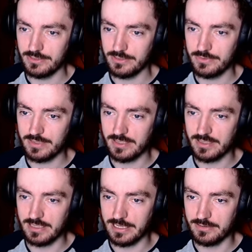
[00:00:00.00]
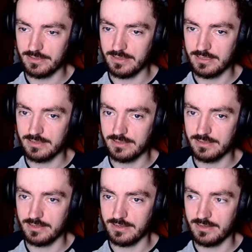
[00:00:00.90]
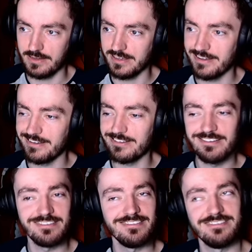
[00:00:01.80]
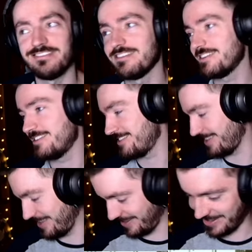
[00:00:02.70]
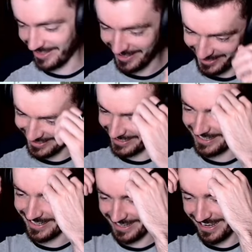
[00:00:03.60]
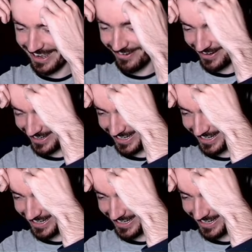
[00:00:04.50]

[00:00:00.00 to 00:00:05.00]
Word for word: Who is this and how did they die? Uh, this is gonna get out of